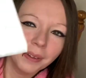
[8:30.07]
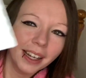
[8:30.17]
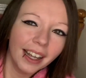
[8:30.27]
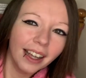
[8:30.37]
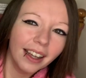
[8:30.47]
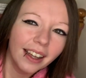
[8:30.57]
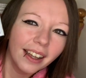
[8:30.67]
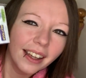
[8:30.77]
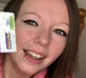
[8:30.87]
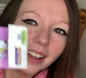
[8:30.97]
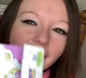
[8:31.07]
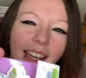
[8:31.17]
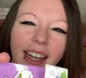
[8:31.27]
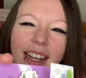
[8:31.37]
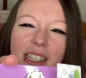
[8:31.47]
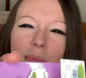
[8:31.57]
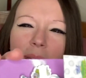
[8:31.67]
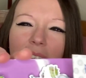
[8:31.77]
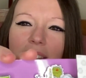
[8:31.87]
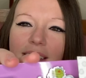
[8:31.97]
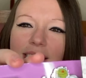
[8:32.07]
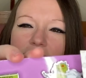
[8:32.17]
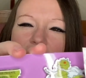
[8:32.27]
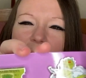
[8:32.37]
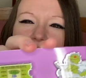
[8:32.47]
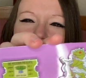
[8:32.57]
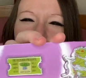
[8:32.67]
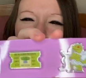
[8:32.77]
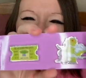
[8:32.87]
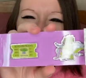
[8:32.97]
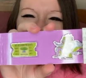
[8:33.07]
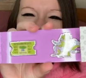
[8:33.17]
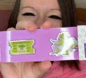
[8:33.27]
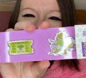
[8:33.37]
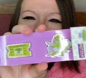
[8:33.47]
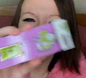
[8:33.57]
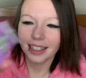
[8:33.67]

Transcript: it, and it's pins. Whee!